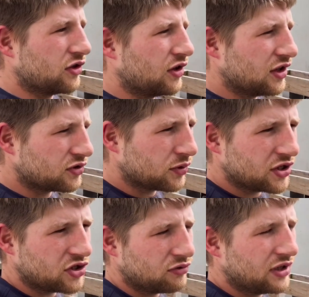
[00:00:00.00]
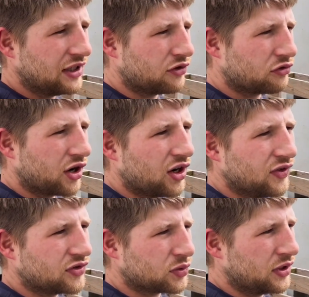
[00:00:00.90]
That's where she really
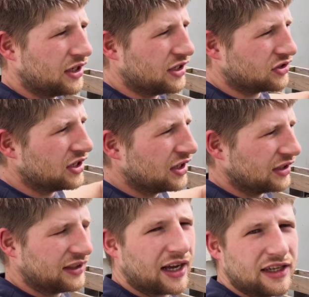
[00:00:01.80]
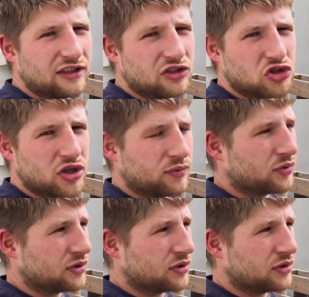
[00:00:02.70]
thrives, when it is guiding sheep.